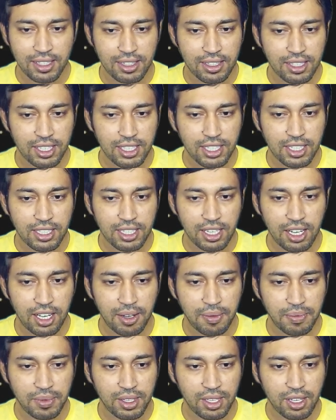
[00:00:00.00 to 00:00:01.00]
this is
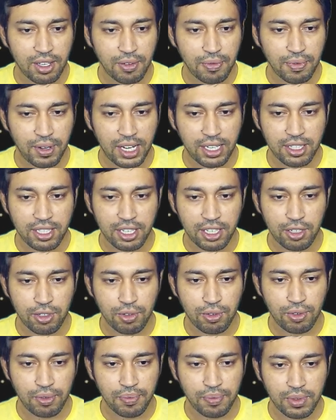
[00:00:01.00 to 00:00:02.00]
the
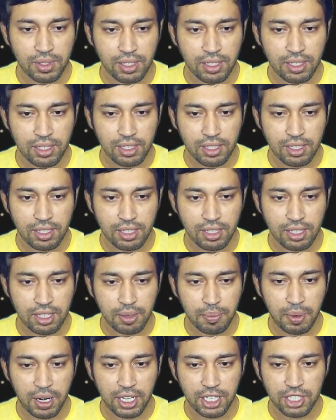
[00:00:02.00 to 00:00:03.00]
FAT32,
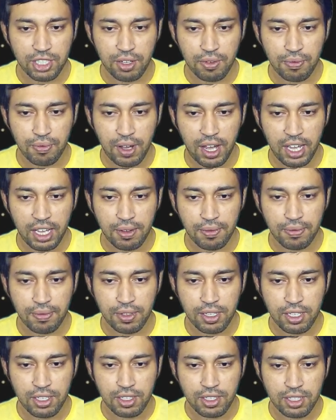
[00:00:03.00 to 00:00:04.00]
the partition
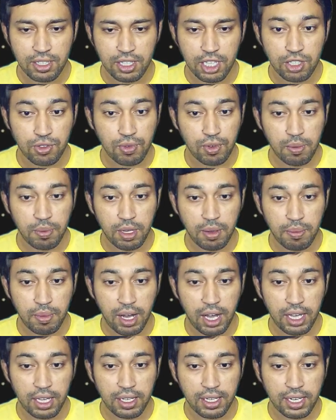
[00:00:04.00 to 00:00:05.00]
5. This will be
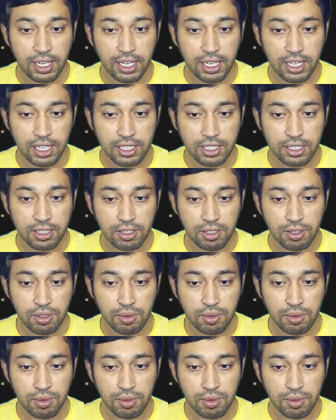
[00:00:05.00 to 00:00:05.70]
my Linux